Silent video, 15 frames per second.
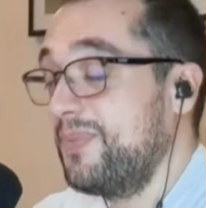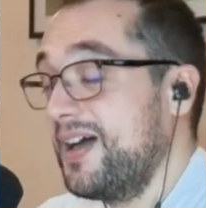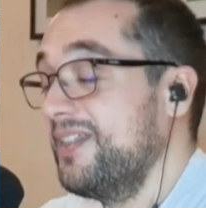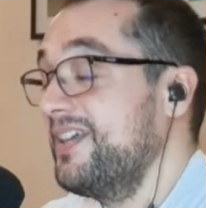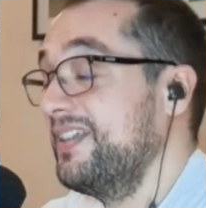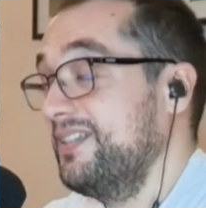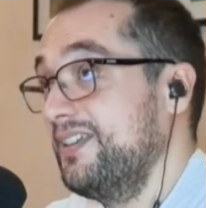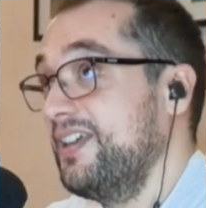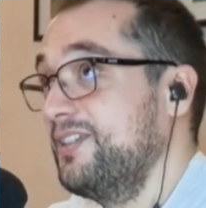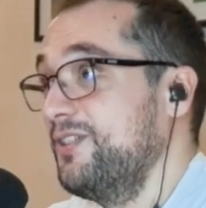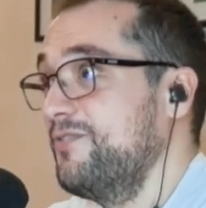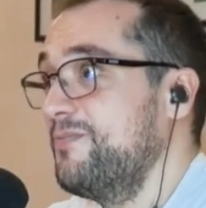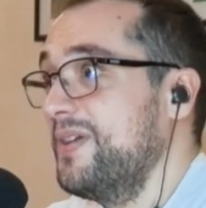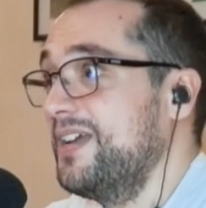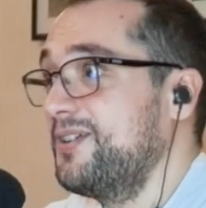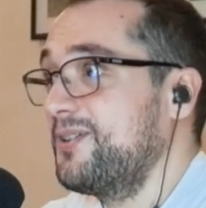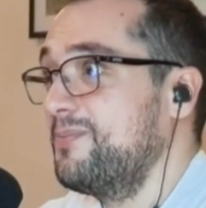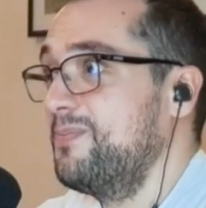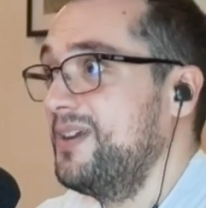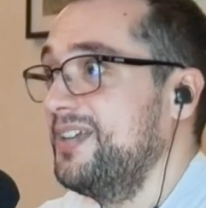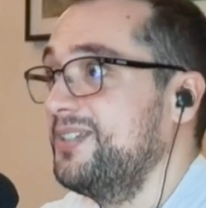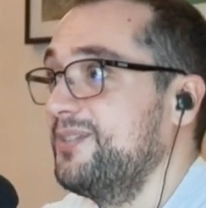but in you
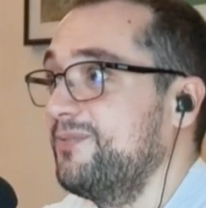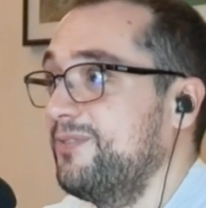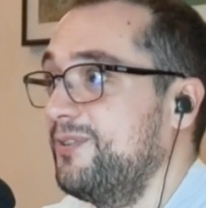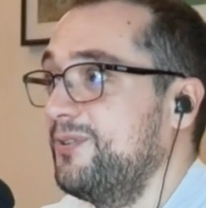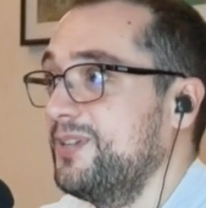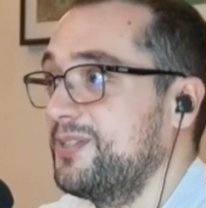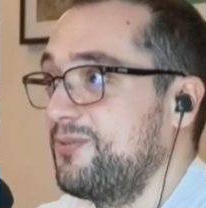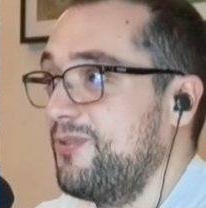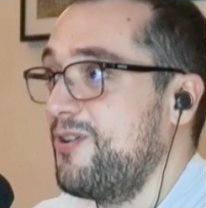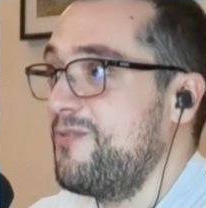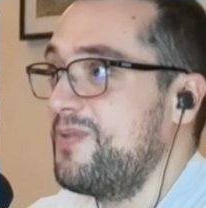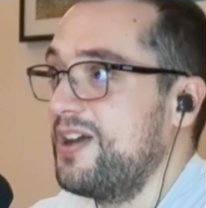mentioned Blizzard 4 as well.